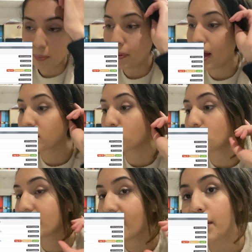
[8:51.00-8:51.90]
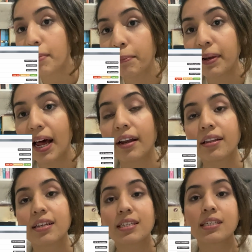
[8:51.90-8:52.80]
a personal development plan,
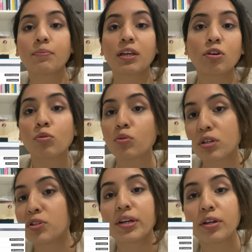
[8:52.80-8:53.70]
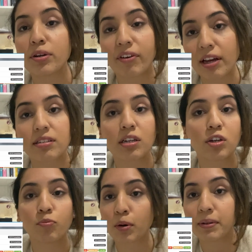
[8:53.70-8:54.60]
and this is something you also do at university.
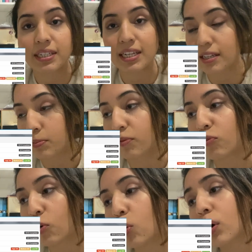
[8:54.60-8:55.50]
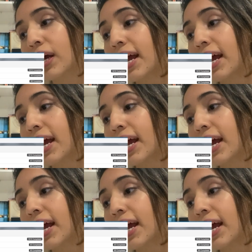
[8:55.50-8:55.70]
You've probably seen this before.